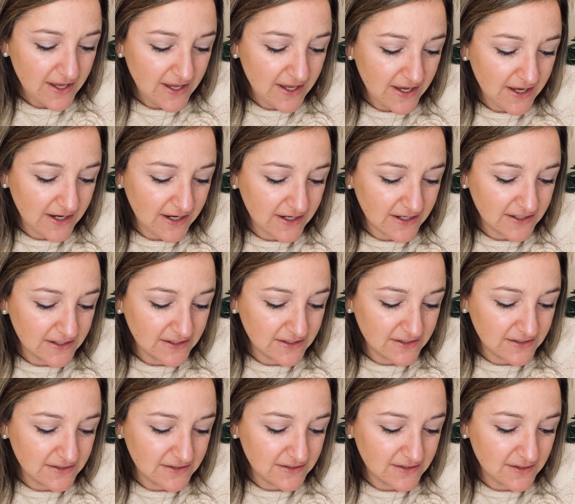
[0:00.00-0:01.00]

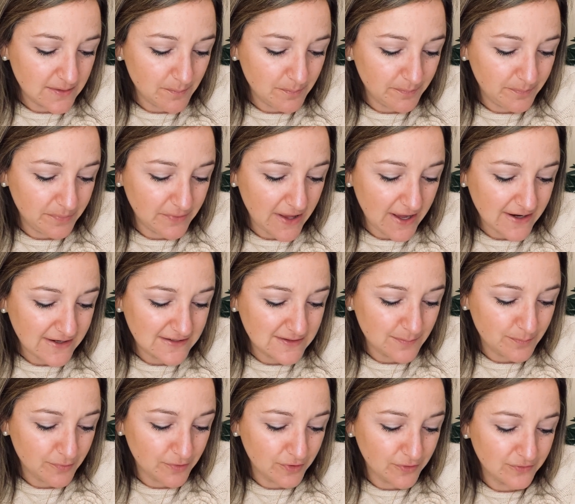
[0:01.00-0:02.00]
and black
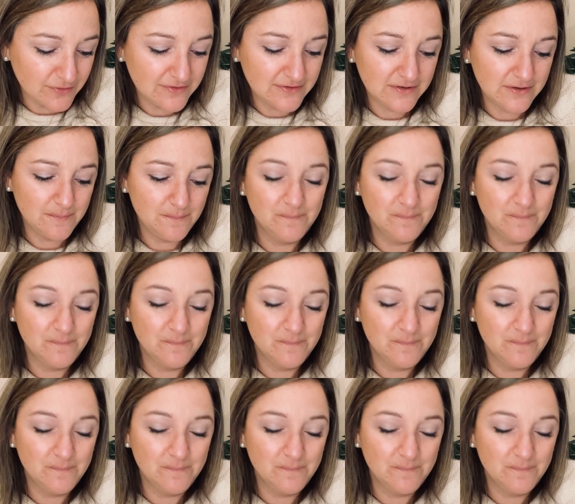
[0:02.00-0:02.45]
spruce.